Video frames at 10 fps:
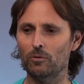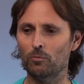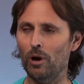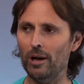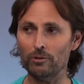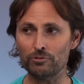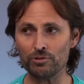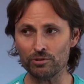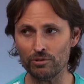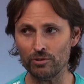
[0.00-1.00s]
while
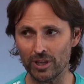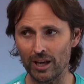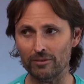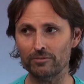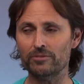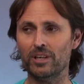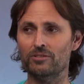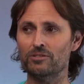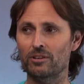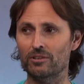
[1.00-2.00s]
true love
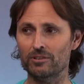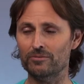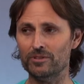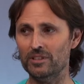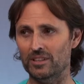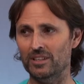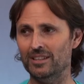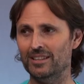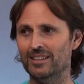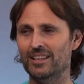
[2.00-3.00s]
does conquer fear,
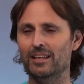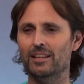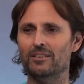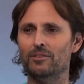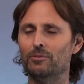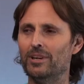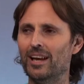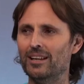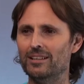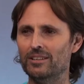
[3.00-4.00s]
the
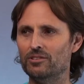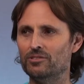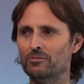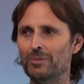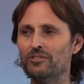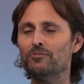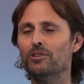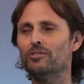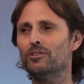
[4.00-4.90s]
reality is you must first